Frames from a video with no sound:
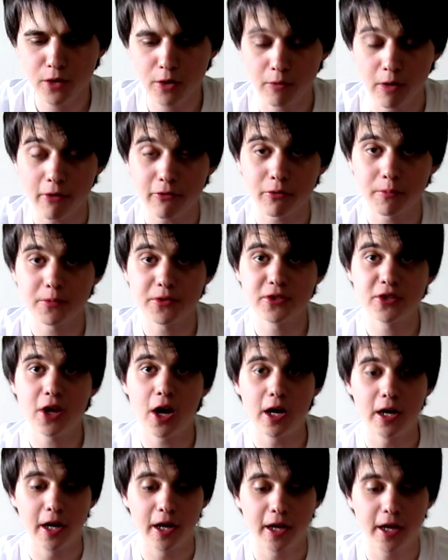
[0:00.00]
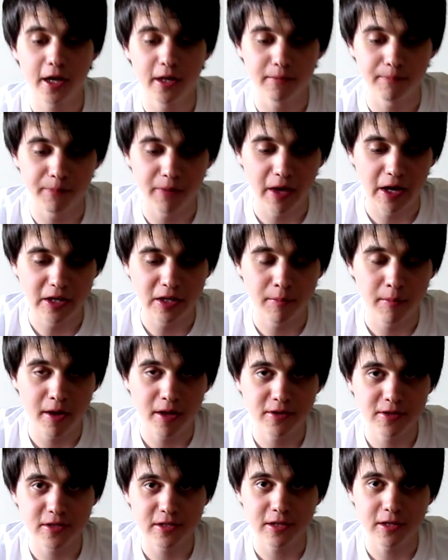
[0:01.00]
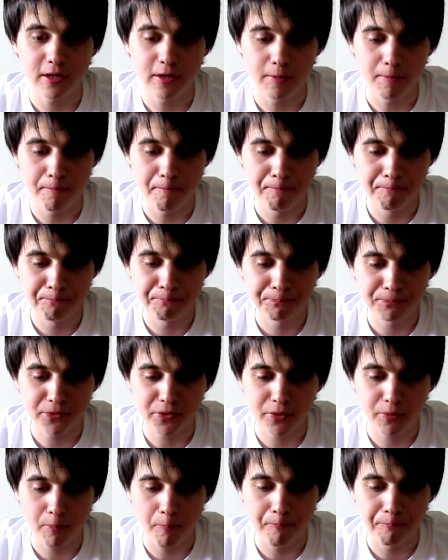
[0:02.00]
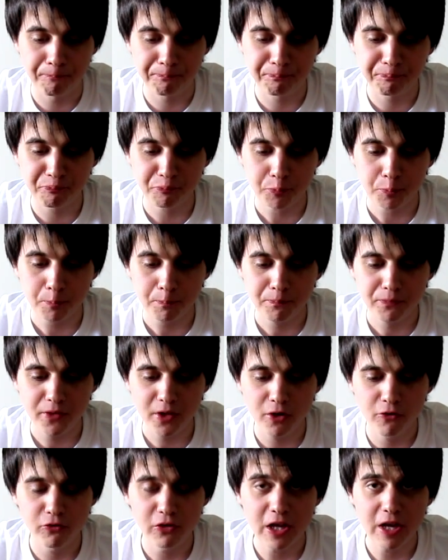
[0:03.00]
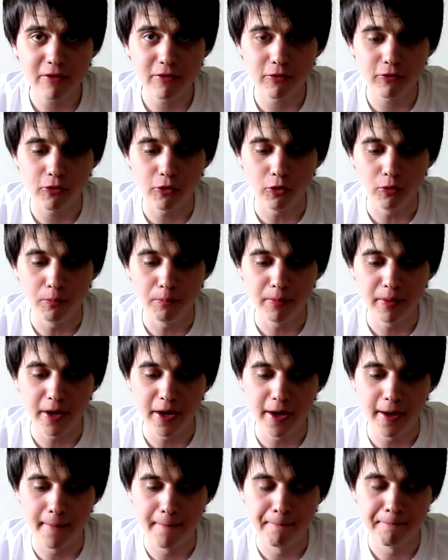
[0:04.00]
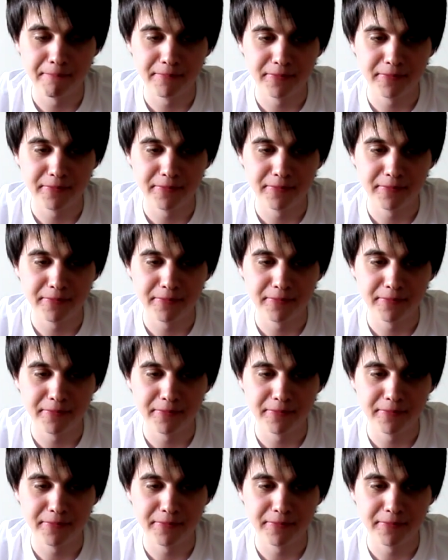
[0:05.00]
Right from the start I get an immensely flavorful beer